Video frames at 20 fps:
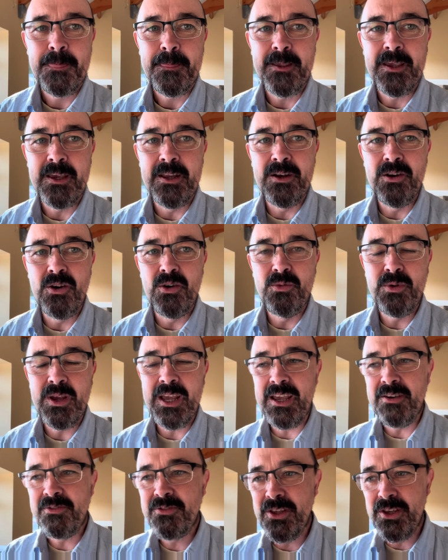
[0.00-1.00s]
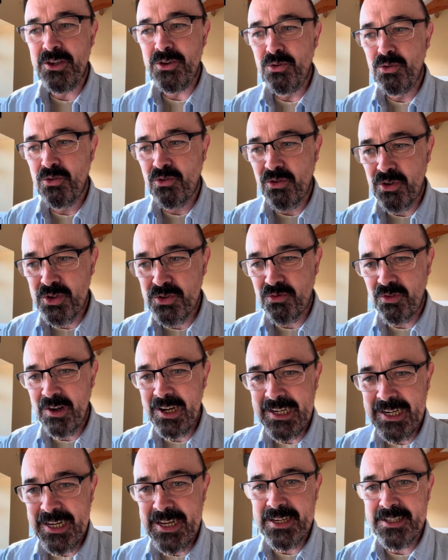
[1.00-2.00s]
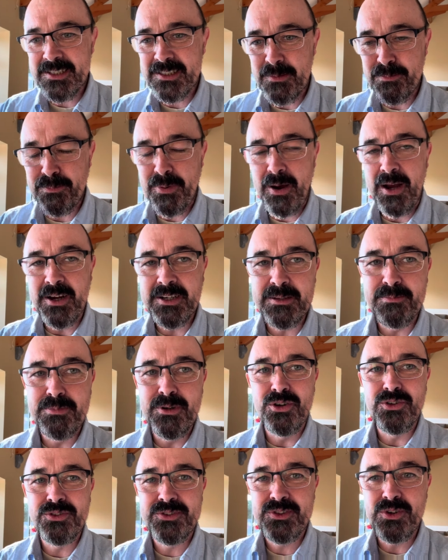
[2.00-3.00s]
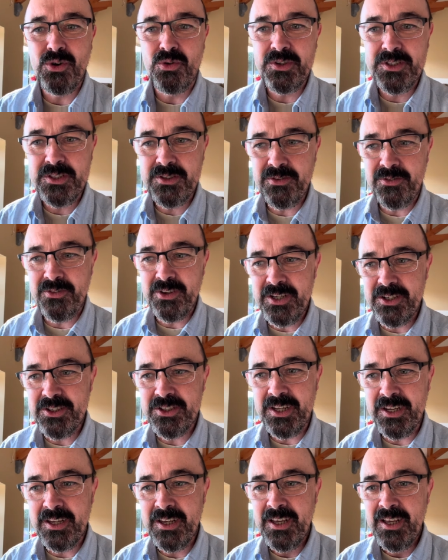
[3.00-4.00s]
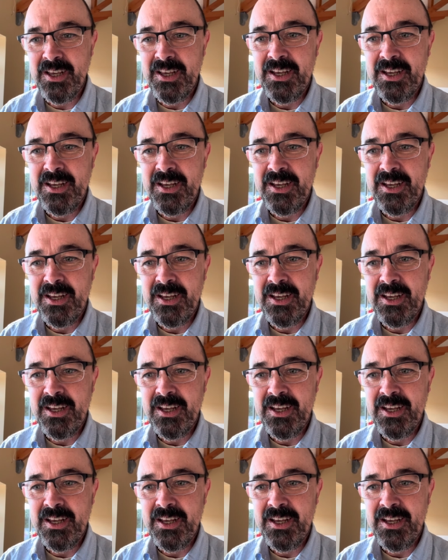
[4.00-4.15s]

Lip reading: You know, if the Eucharist really is the body, blood, soul, and divinity,